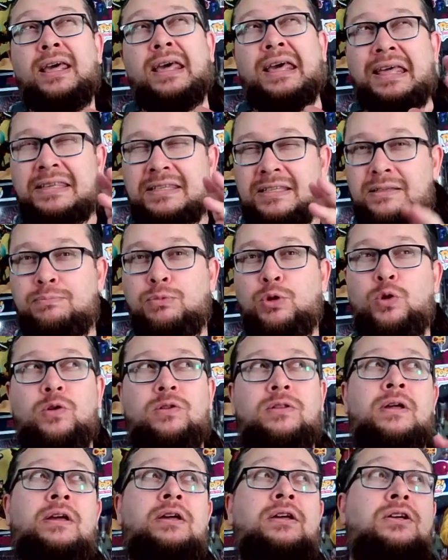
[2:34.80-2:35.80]
smooth.
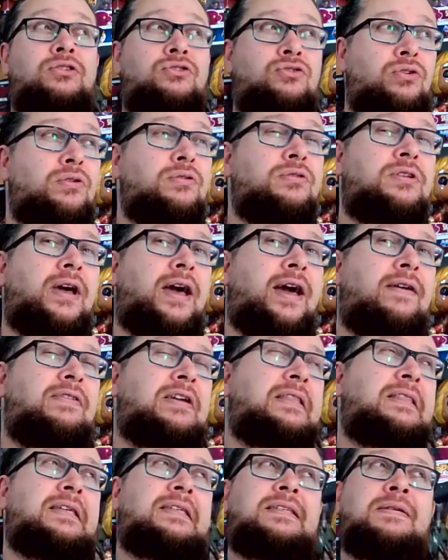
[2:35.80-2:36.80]
Drones are
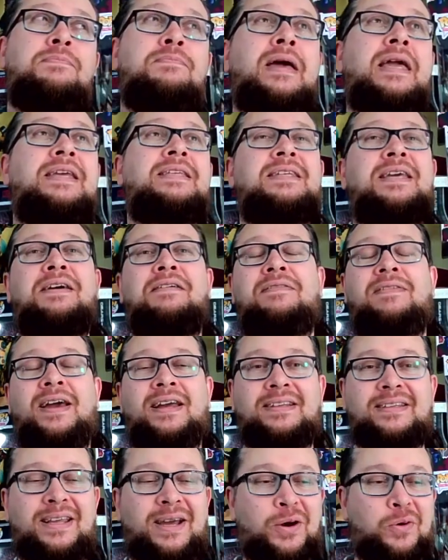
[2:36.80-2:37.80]
having this amazing
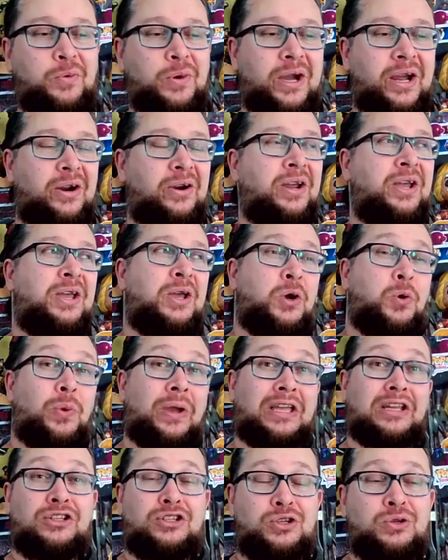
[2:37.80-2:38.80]
effect now where we
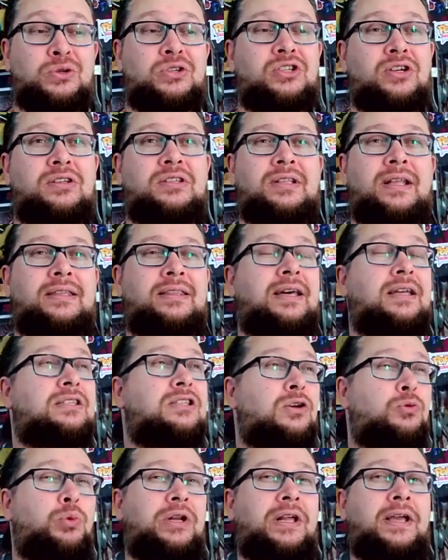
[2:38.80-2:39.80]
can do shots like that.
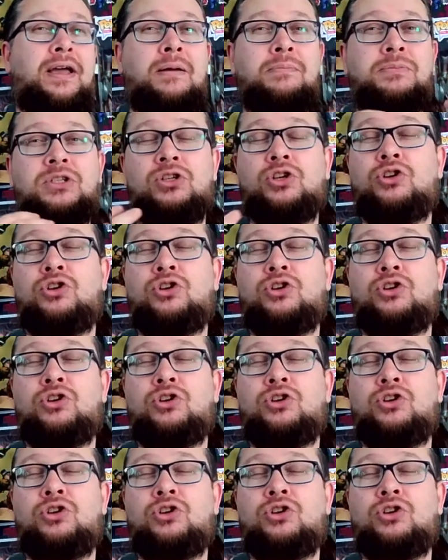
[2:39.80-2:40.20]
So when it comes to